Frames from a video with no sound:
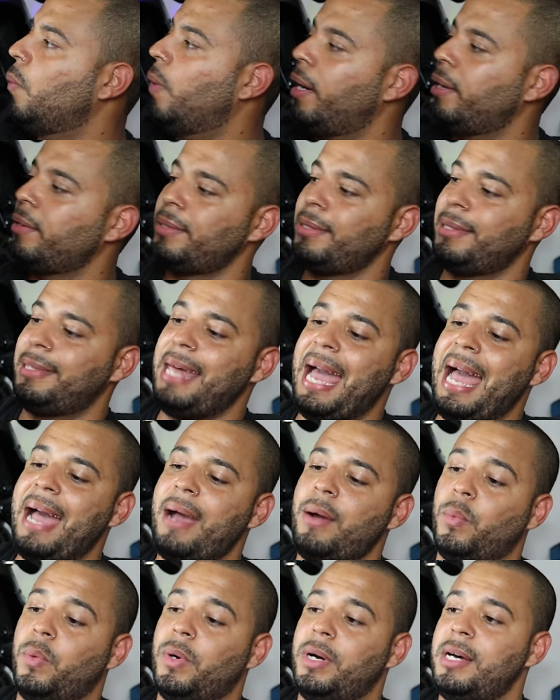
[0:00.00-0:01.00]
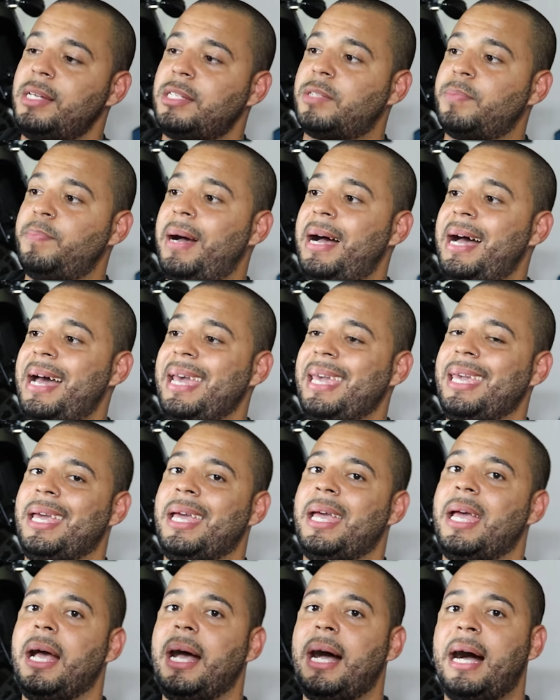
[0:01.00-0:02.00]
Well, that was my
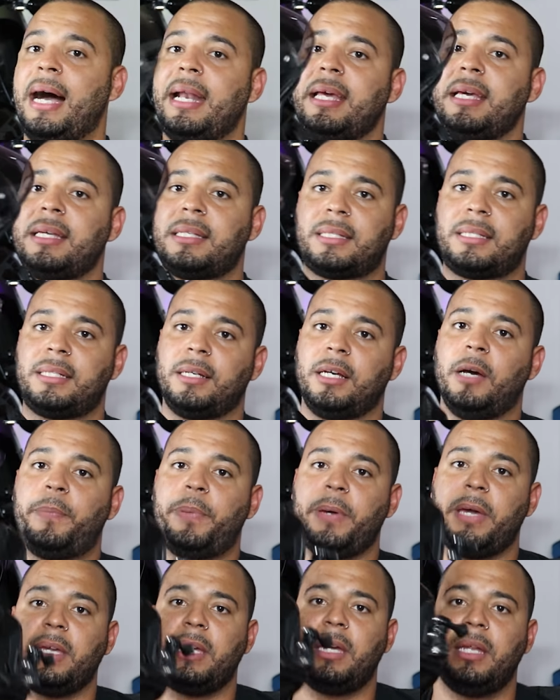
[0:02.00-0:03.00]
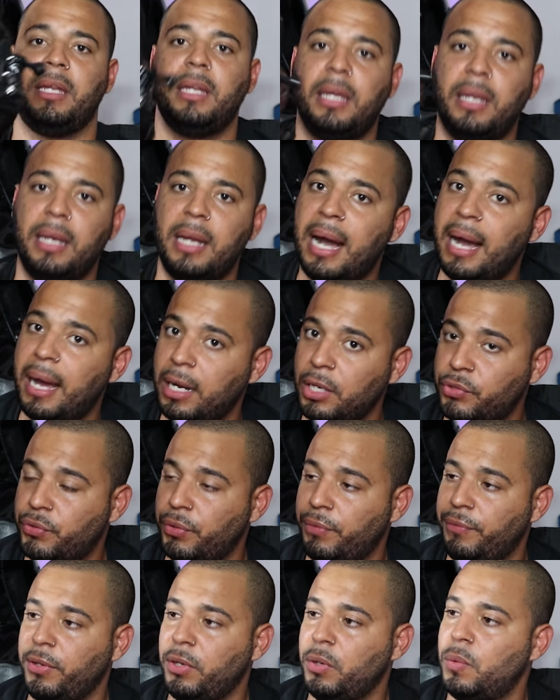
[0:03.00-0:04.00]
honest opinion and honest
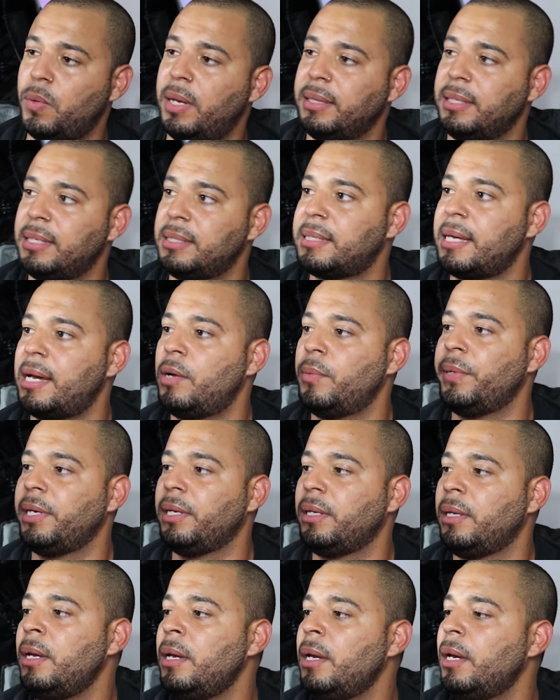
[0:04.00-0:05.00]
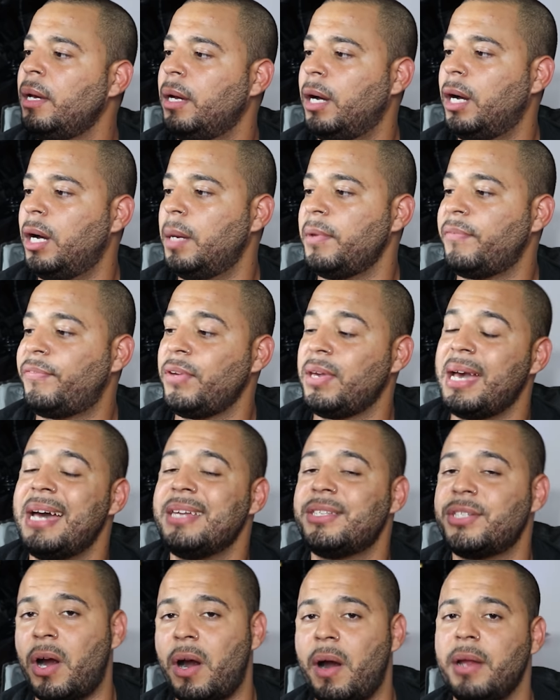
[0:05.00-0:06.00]
review on this helmet. If you
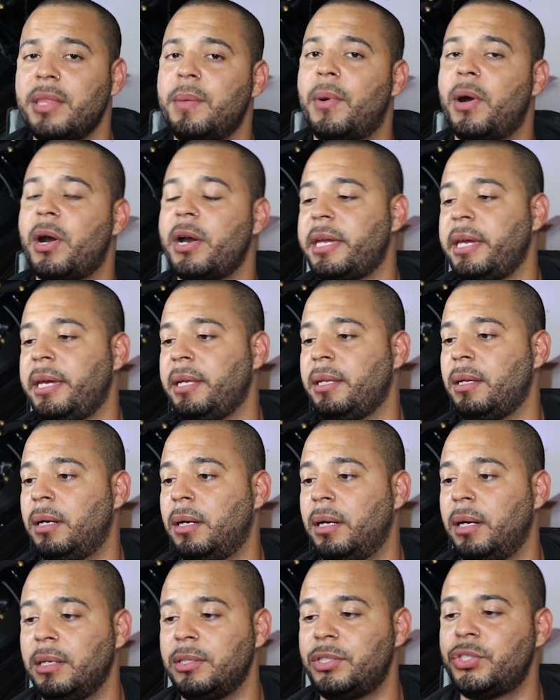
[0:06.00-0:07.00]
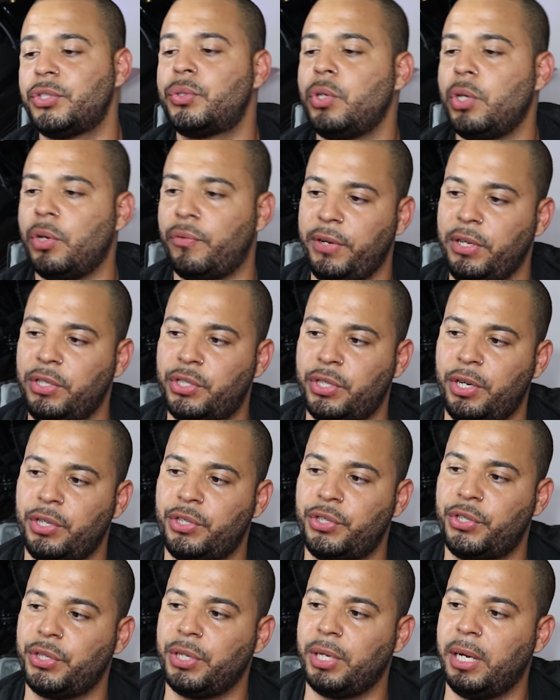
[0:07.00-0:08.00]
guys are in the market, just do your
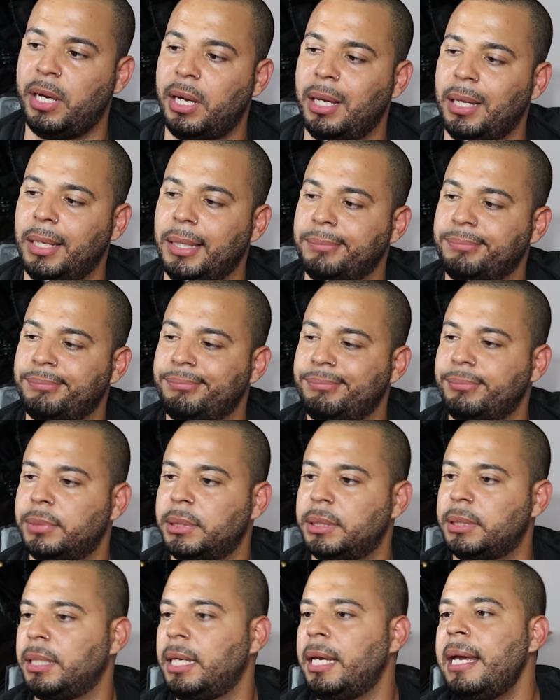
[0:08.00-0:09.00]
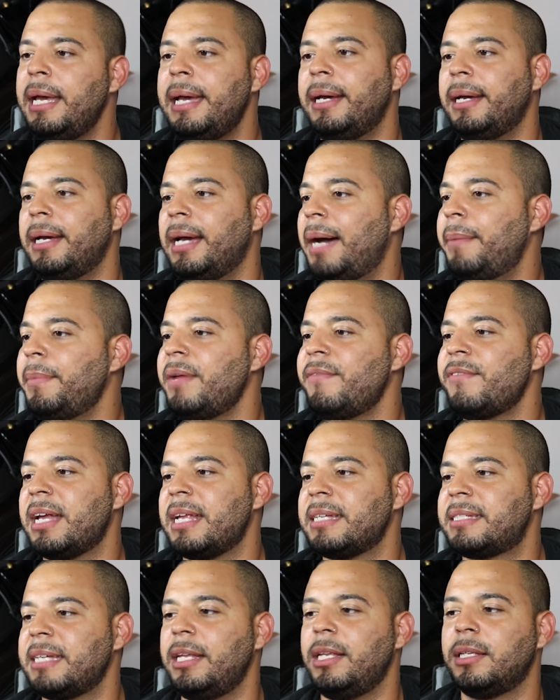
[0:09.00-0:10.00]
research. I'm even
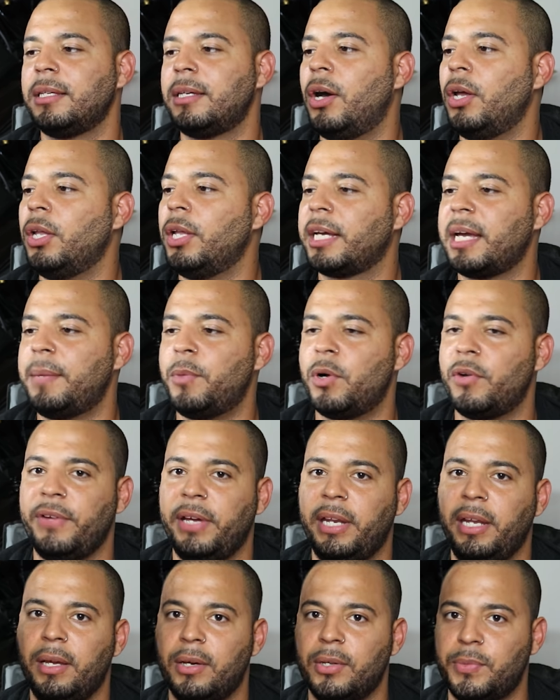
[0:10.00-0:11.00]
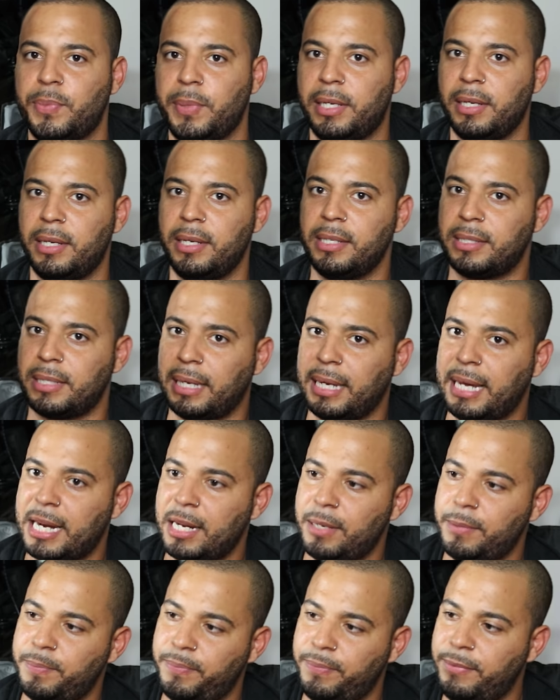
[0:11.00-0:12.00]
gonna say go look at more videos, because a lot
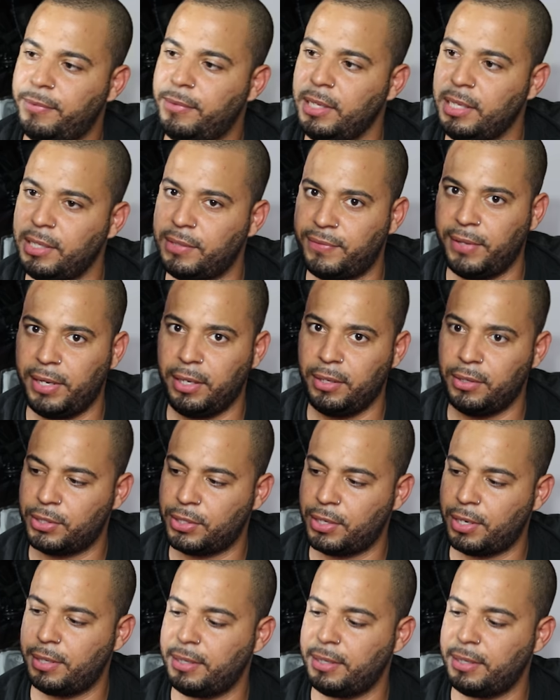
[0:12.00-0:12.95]
of these videos are